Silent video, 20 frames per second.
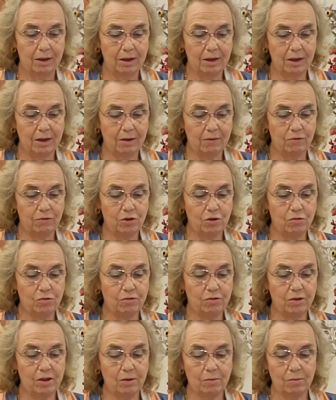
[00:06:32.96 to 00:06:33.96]
if you
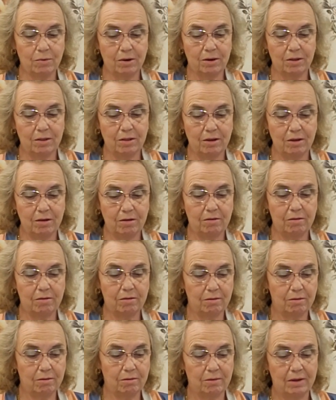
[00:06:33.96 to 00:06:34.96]
see one of
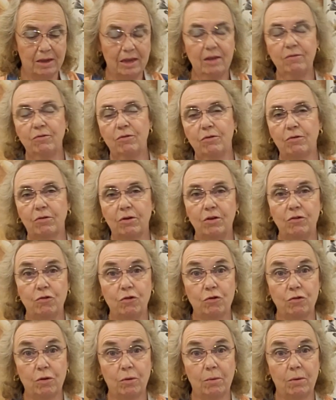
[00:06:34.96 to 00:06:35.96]
these evil
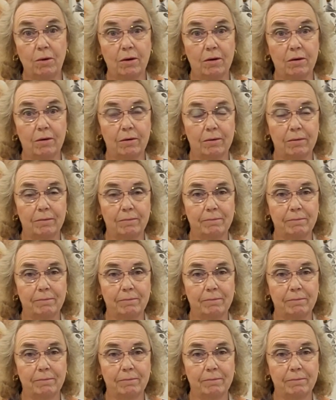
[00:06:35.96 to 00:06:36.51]
creatures at work.